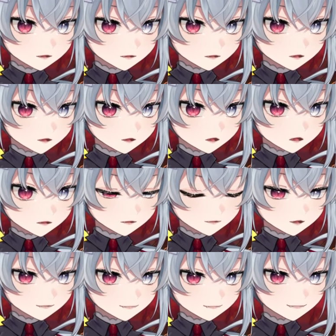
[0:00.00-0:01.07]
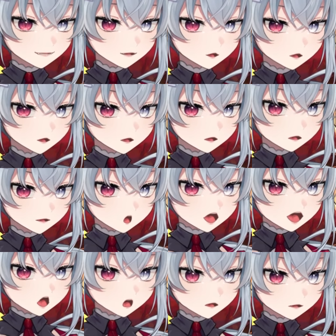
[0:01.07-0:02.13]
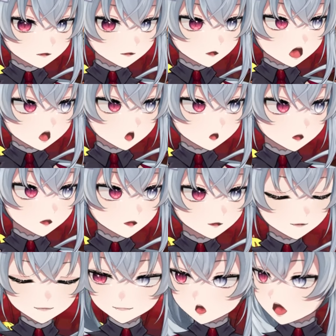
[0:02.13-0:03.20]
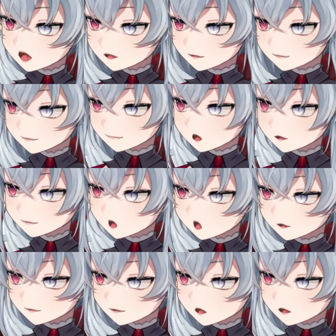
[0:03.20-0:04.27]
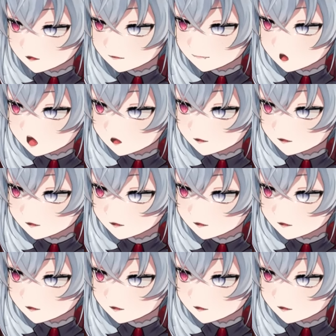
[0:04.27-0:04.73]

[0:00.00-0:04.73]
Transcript: Puts 52-pound Dog in Bag to Get Around like the Ban